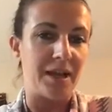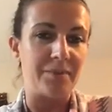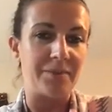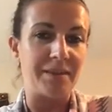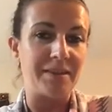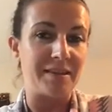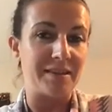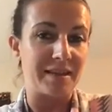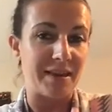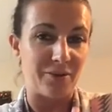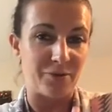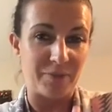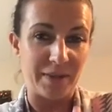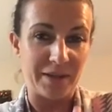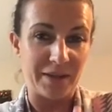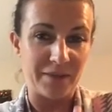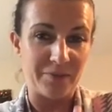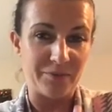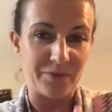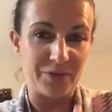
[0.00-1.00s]
This is out of my
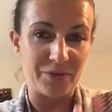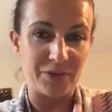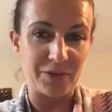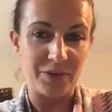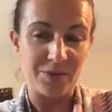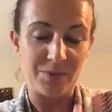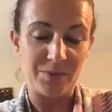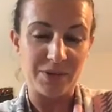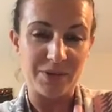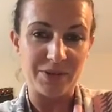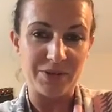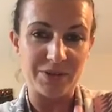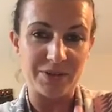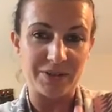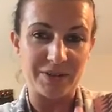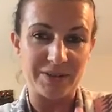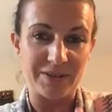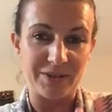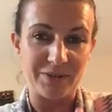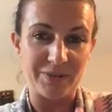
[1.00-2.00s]
comfort zone, which
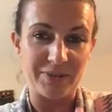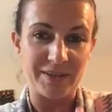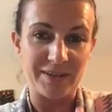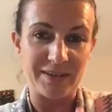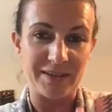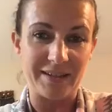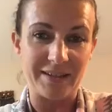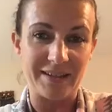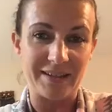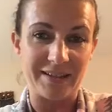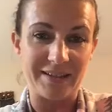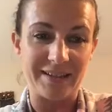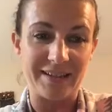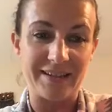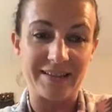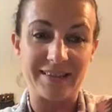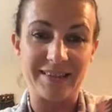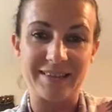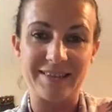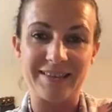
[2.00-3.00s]
obviously
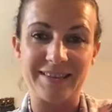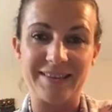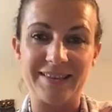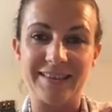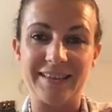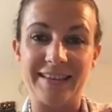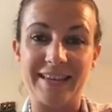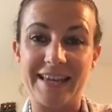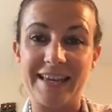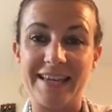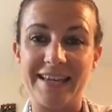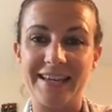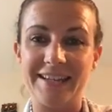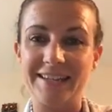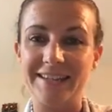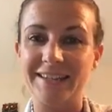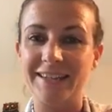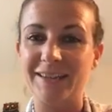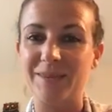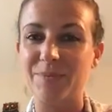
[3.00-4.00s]
is the key
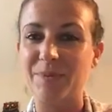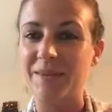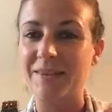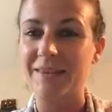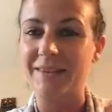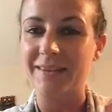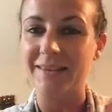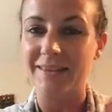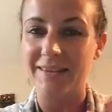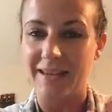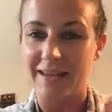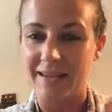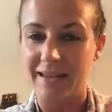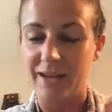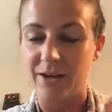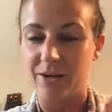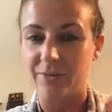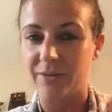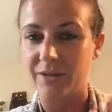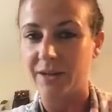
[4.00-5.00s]
to this business, getting
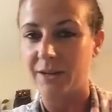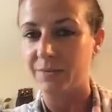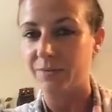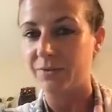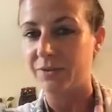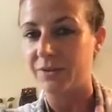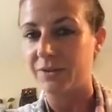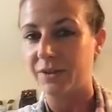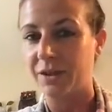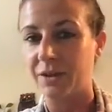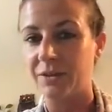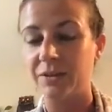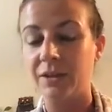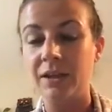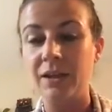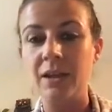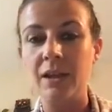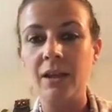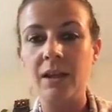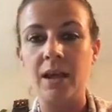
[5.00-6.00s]
out of your comfort zone.
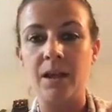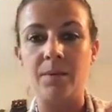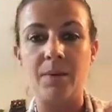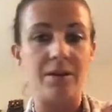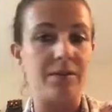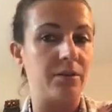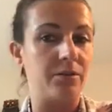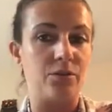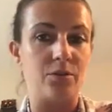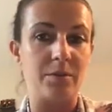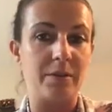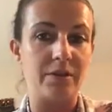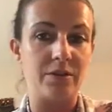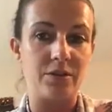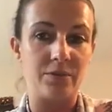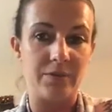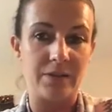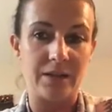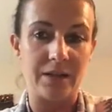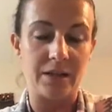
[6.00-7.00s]
I don't normally
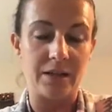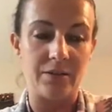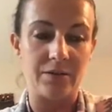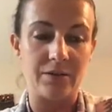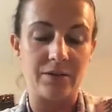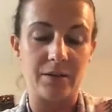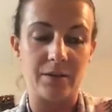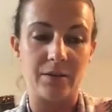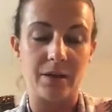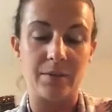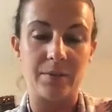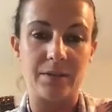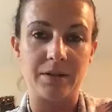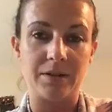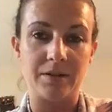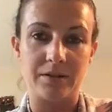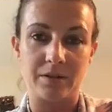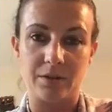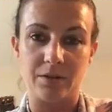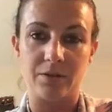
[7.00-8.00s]
do videos, so I'm going
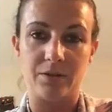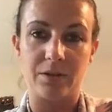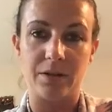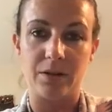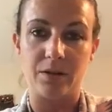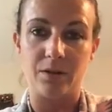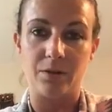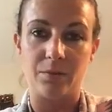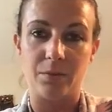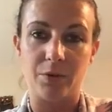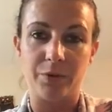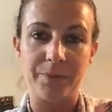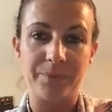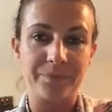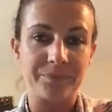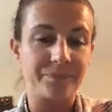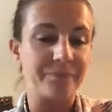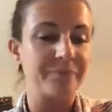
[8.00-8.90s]
to start doing a lot more.